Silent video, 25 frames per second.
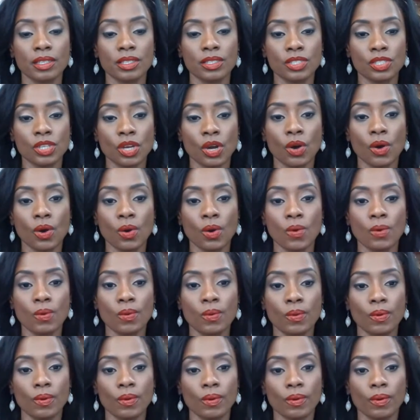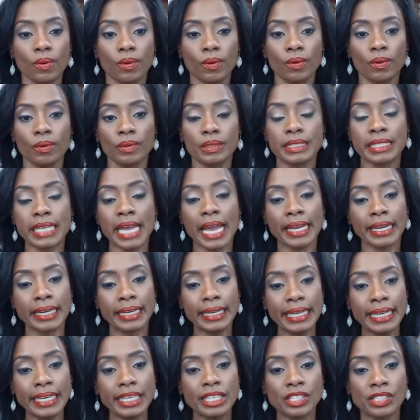So
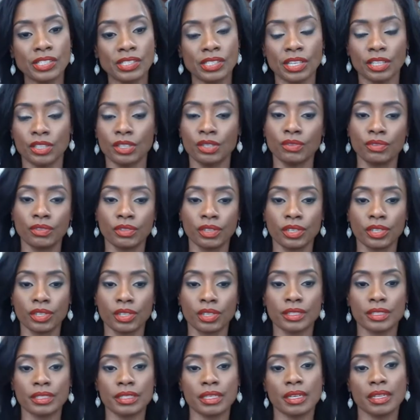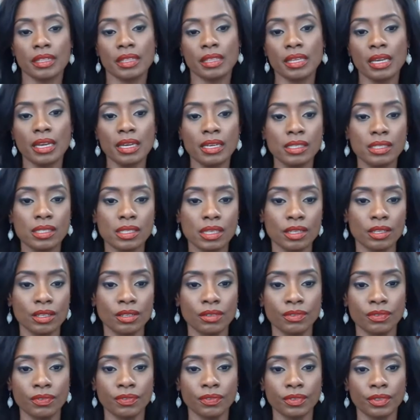techniques that you've learned, things that
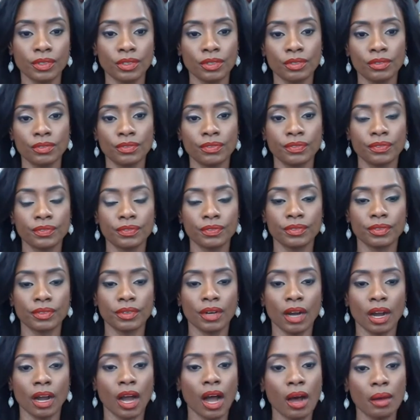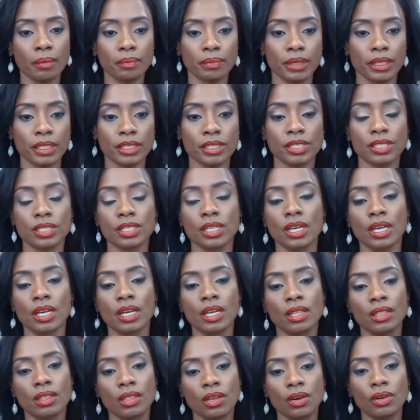you've accomplished.
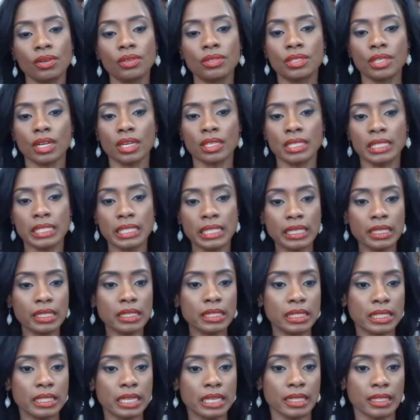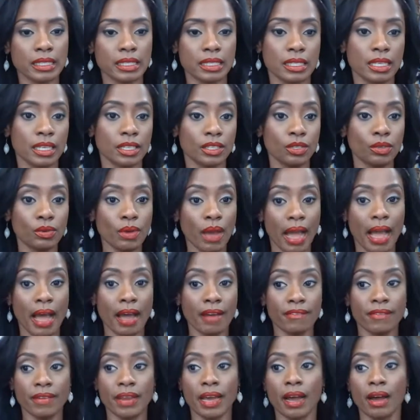Those are skill sets that you
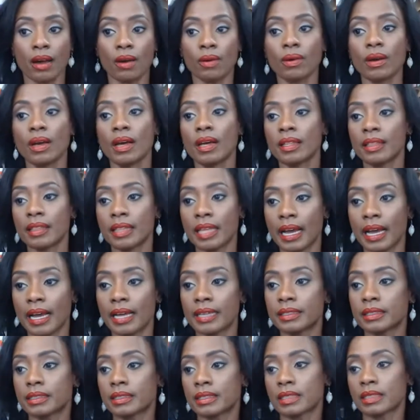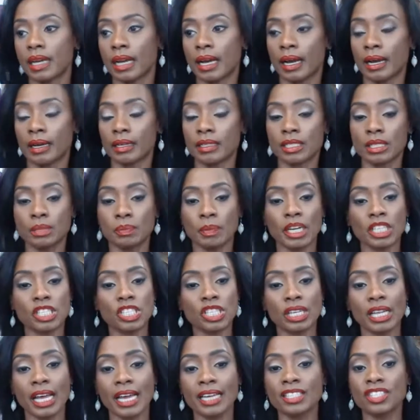have now, that
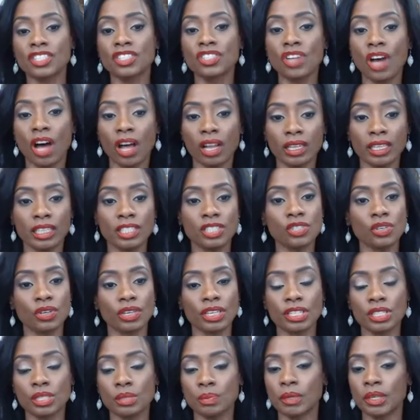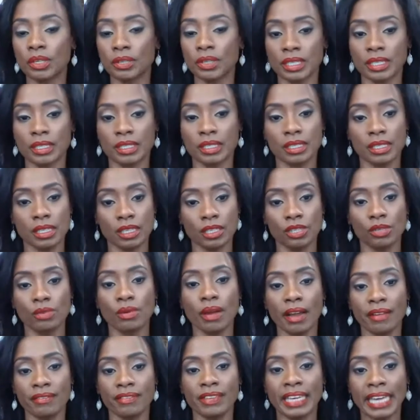specialized knowledge or experience that you
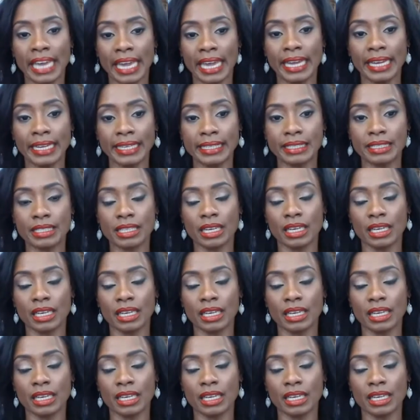have gained